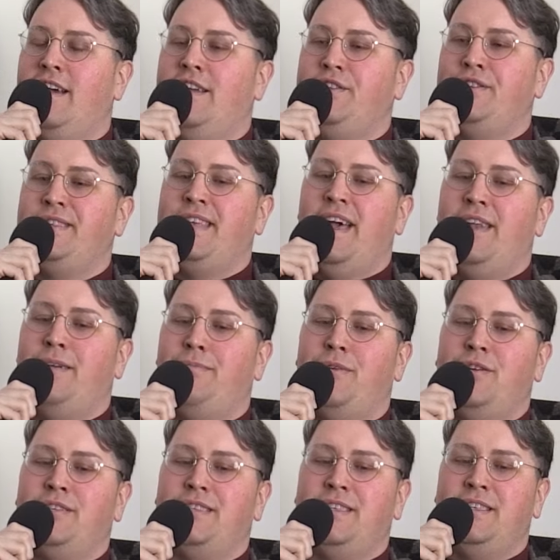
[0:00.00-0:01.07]
I just had a
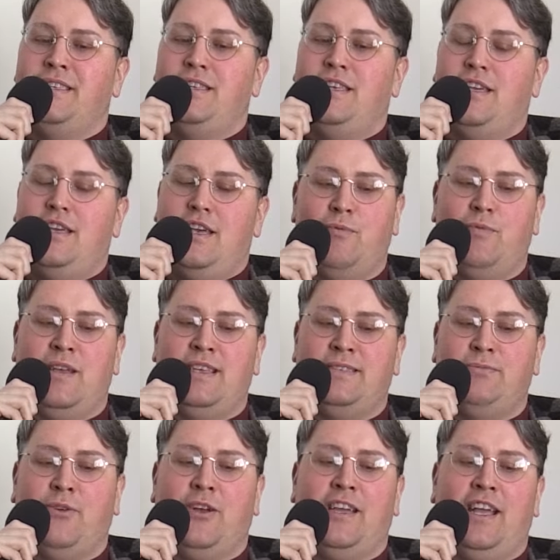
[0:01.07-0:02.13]
person
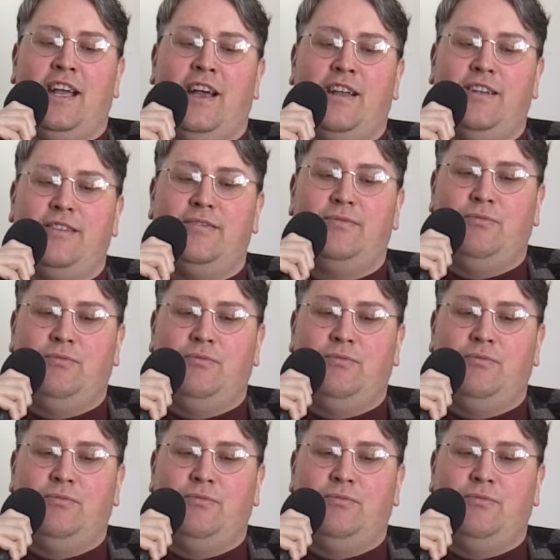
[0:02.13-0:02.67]
is working on